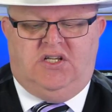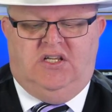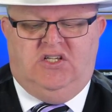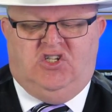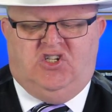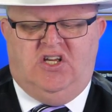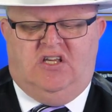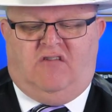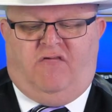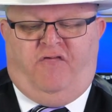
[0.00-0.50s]

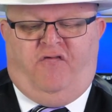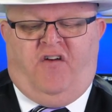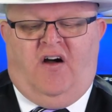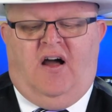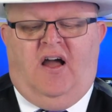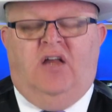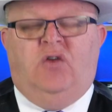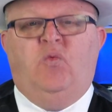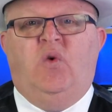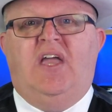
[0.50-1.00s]
just
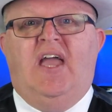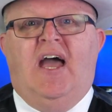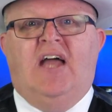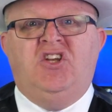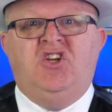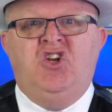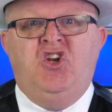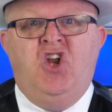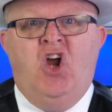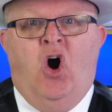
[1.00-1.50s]
fine. We
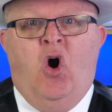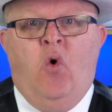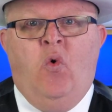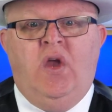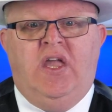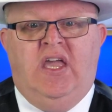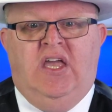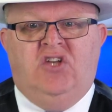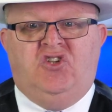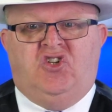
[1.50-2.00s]
had
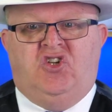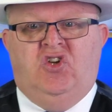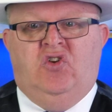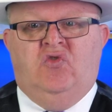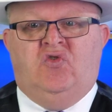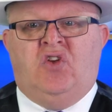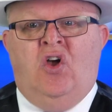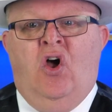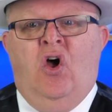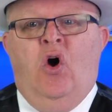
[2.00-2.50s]
no
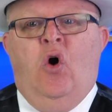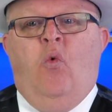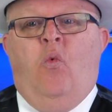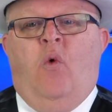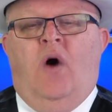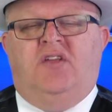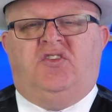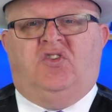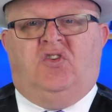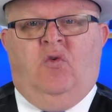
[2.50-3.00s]
issues
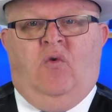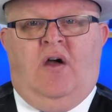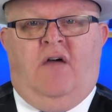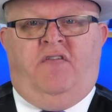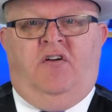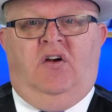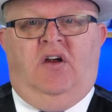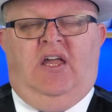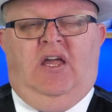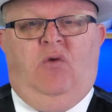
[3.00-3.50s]
whatsoever.